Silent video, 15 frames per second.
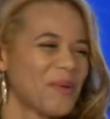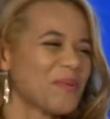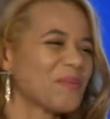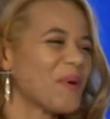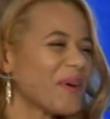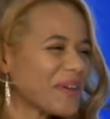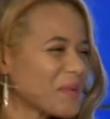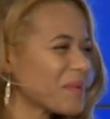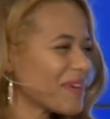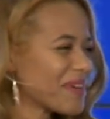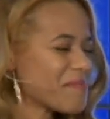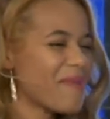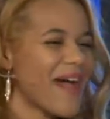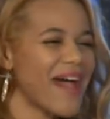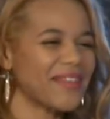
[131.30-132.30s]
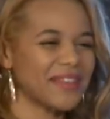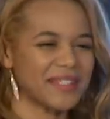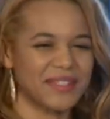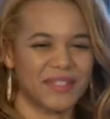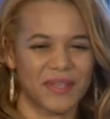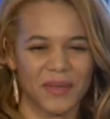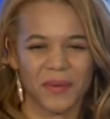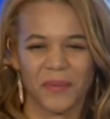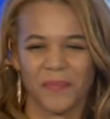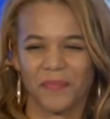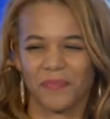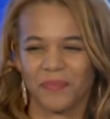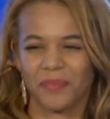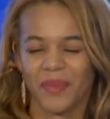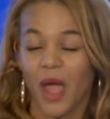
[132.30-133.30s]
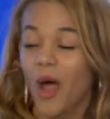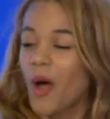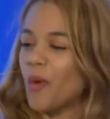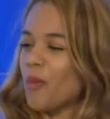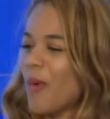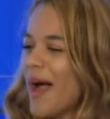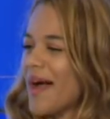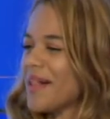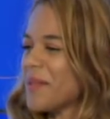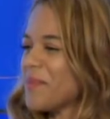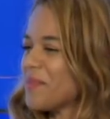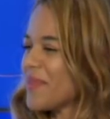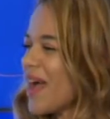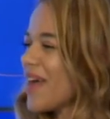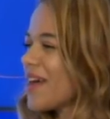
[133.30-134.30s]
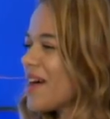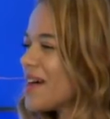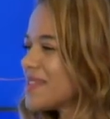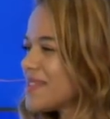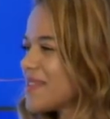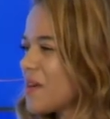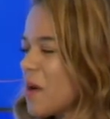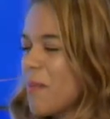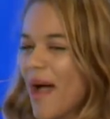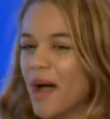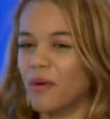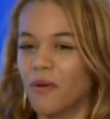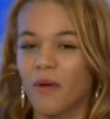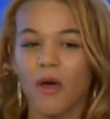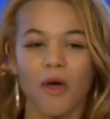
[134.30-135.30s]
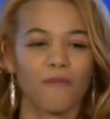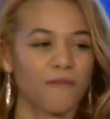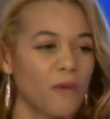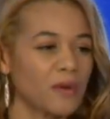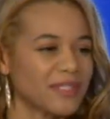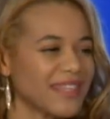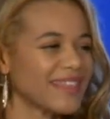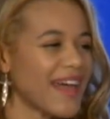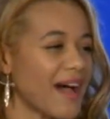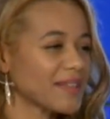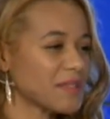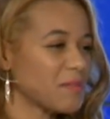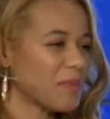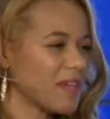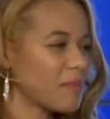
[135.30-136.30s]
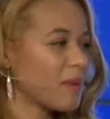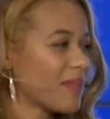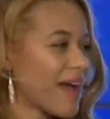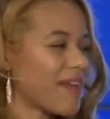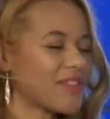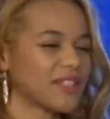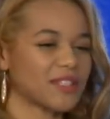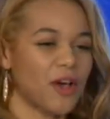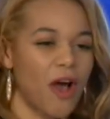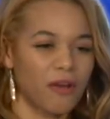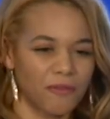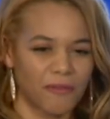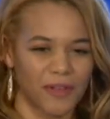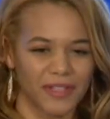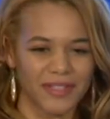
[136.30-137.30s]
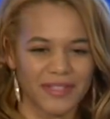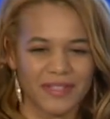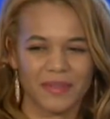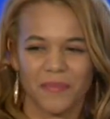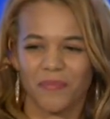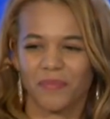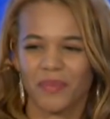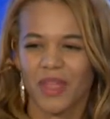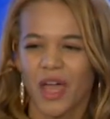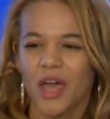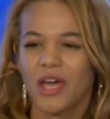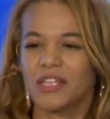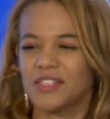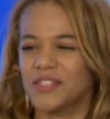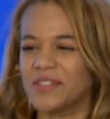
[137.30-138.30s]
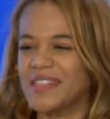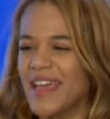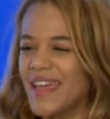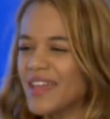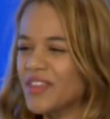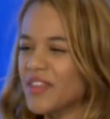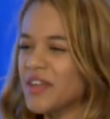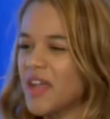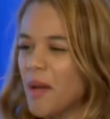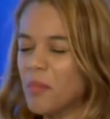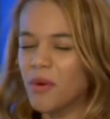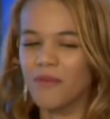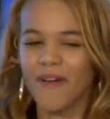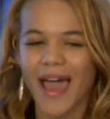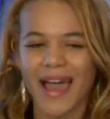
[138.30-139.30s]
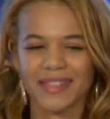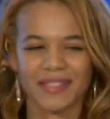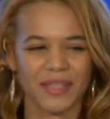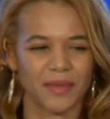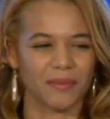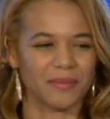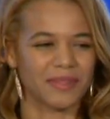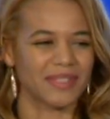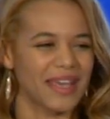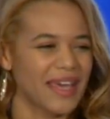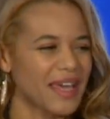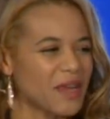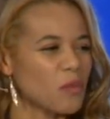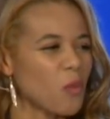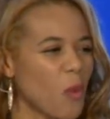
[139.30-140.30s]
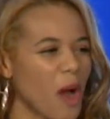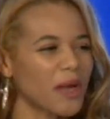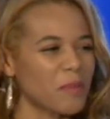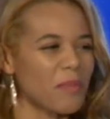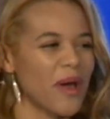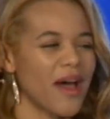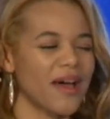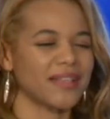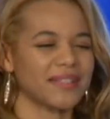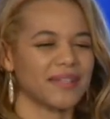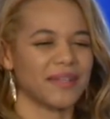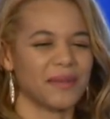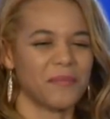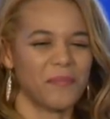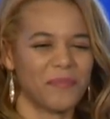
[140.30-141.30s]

What can we compare this to? Well, I heard there are about 40,000 people at this conference. So take the number of atoms in one person